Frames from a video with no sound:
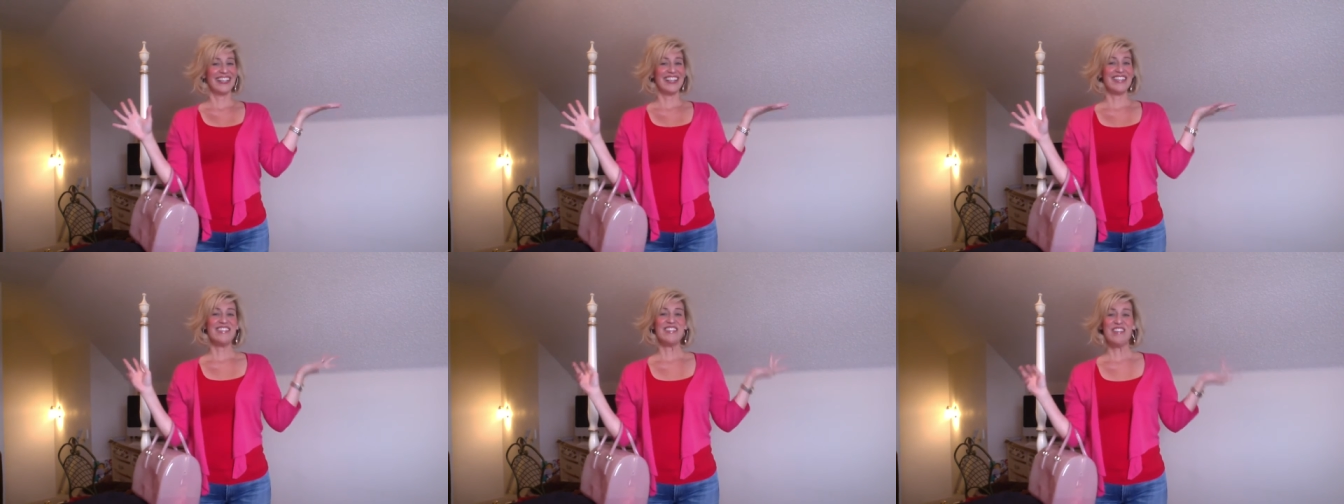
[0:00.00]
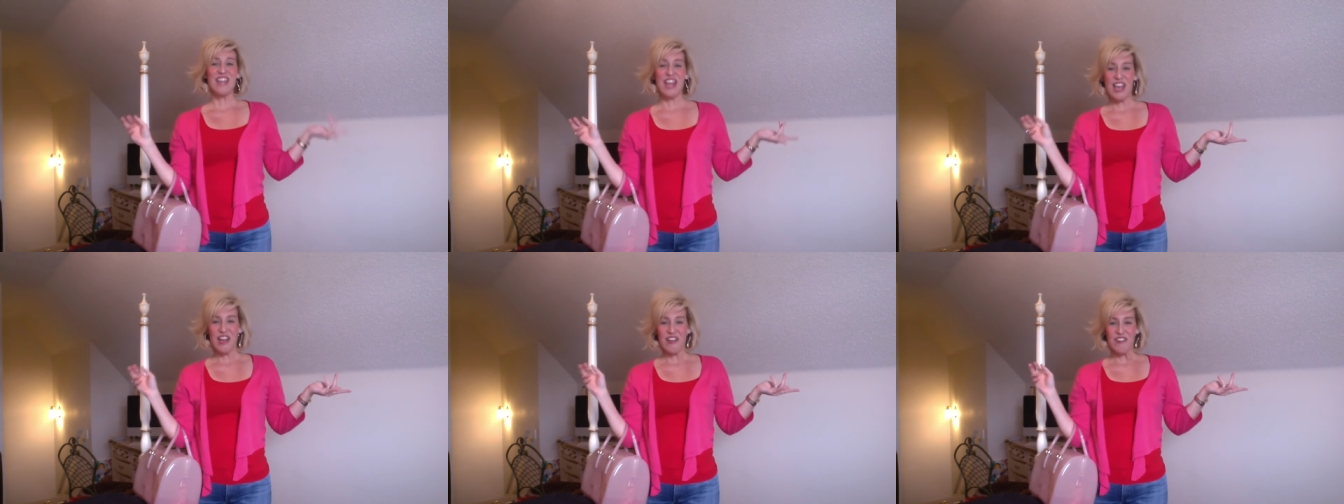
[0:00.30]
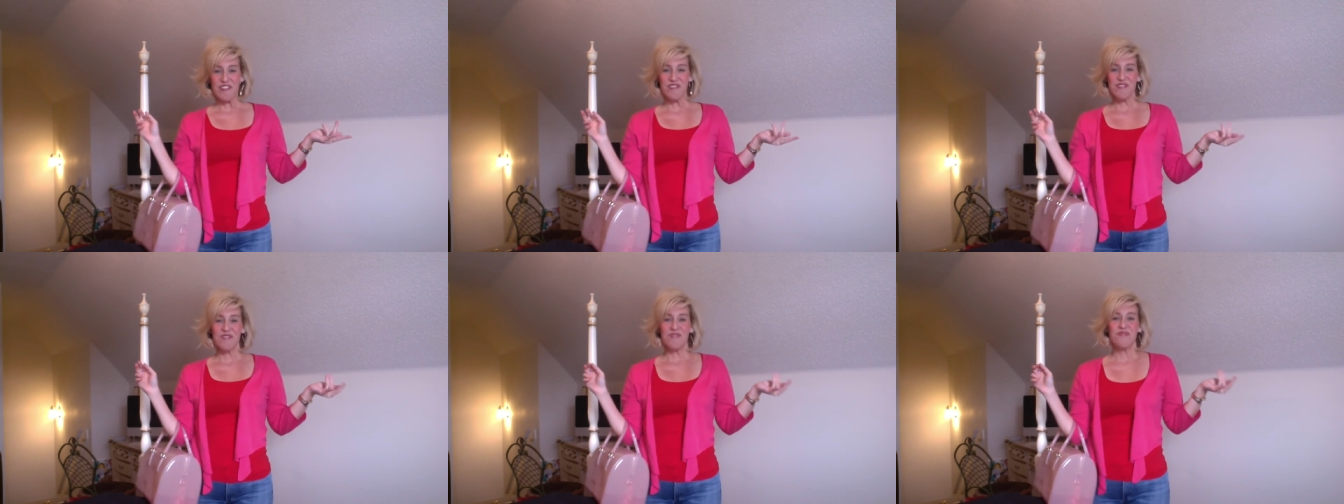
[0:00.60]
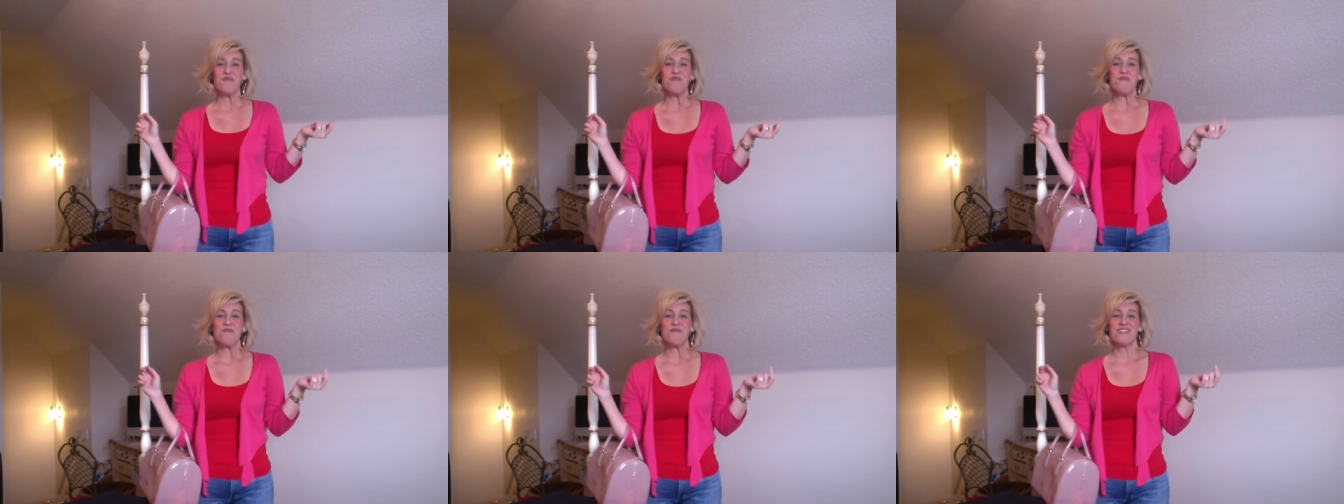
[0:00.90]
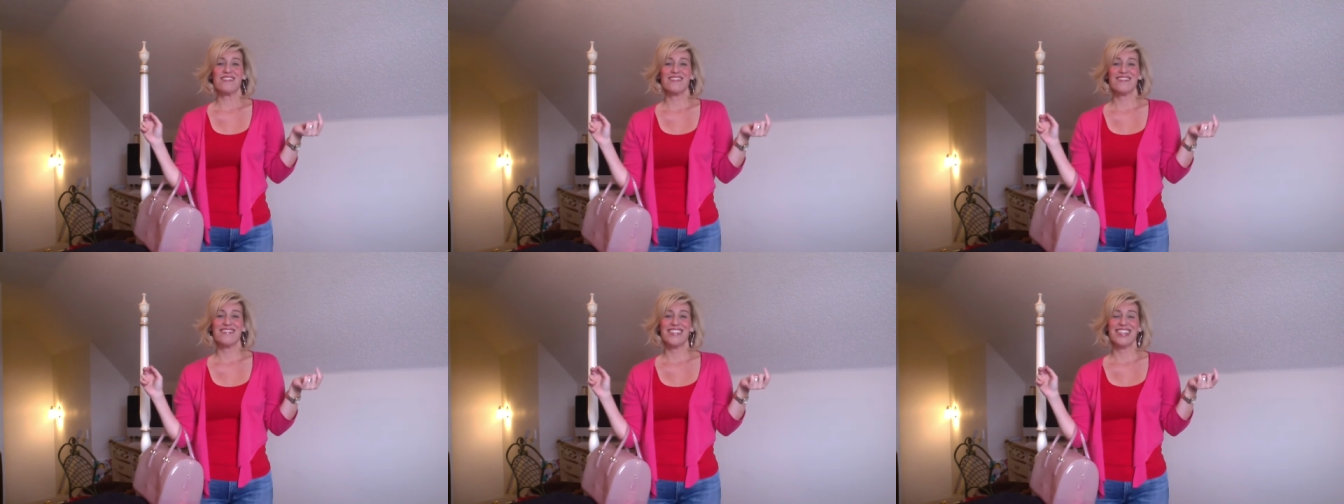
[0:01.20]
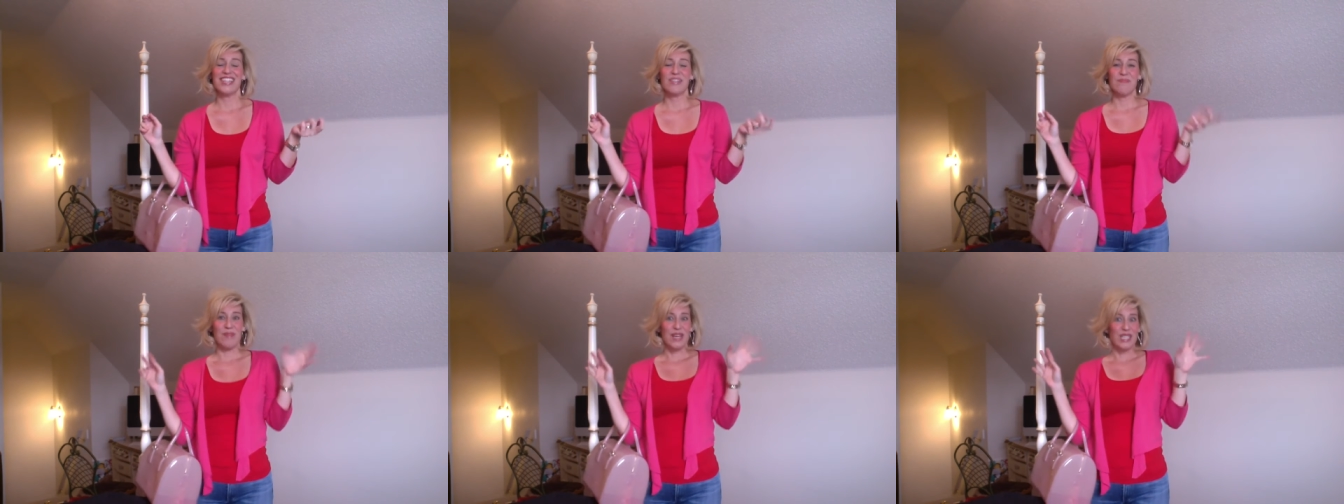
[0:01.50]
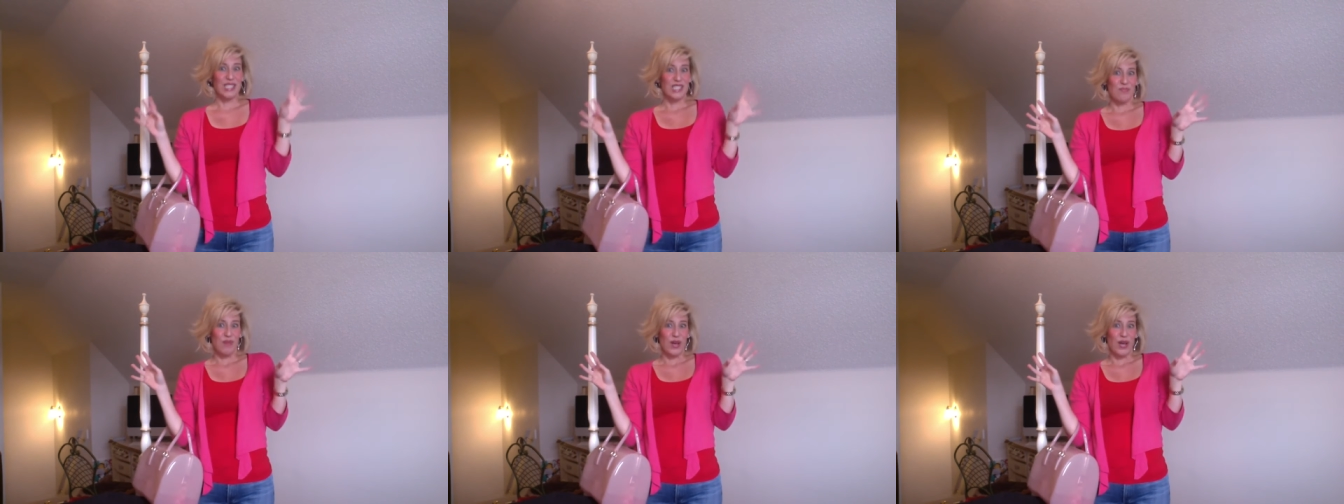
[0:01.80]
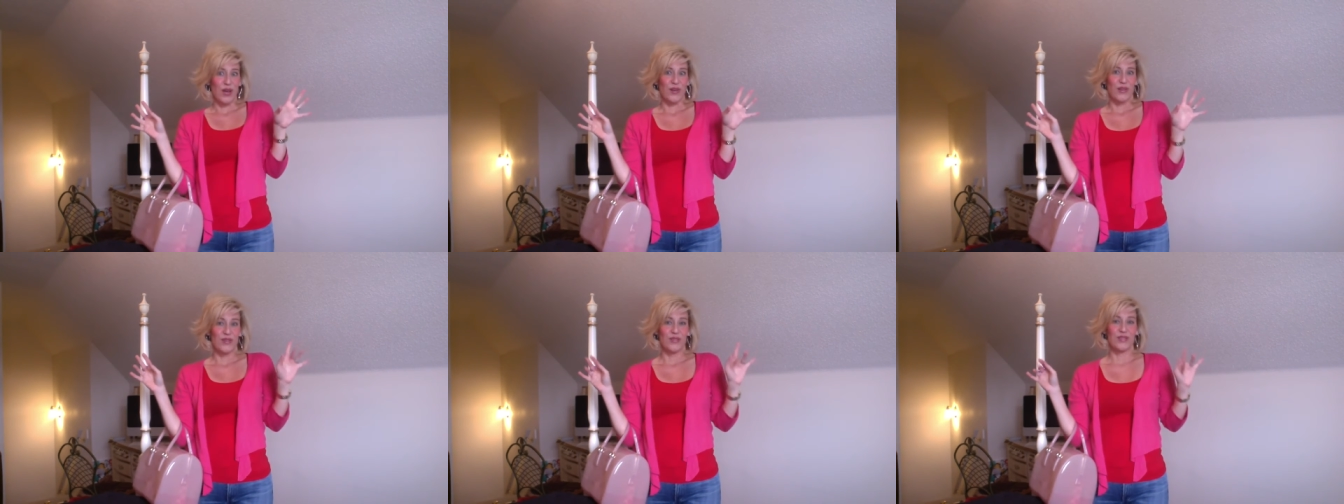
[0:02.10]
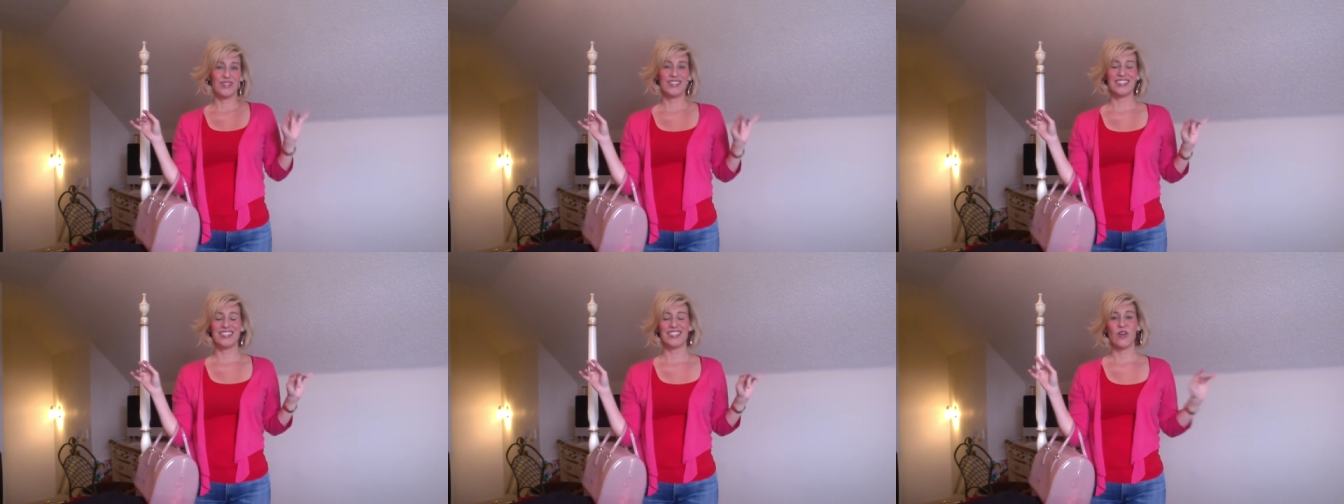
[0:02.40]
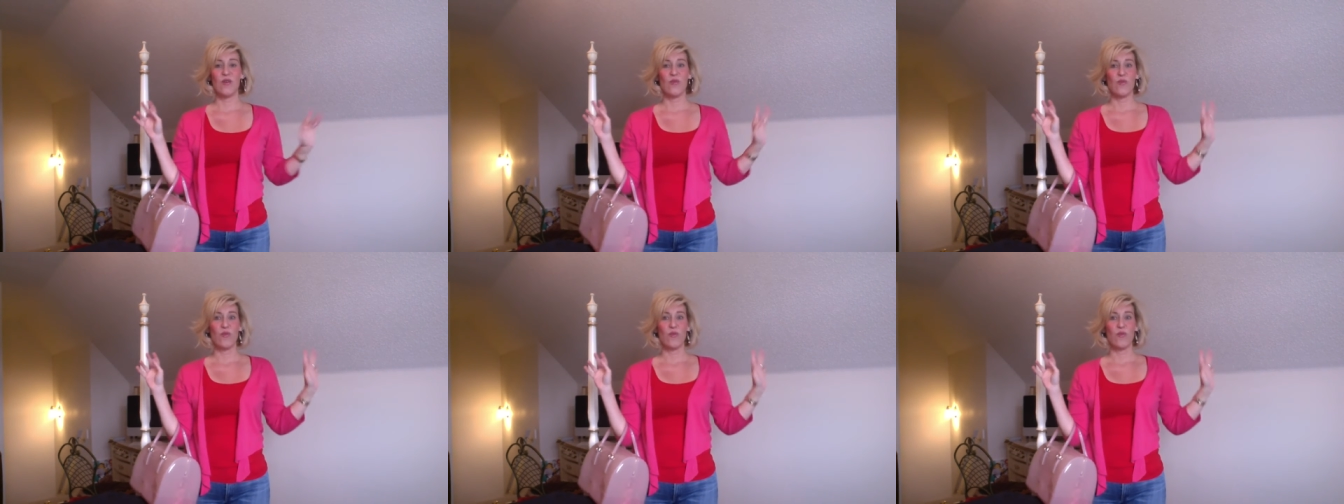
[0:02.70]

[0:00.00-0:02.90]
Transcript: and now for the best pose,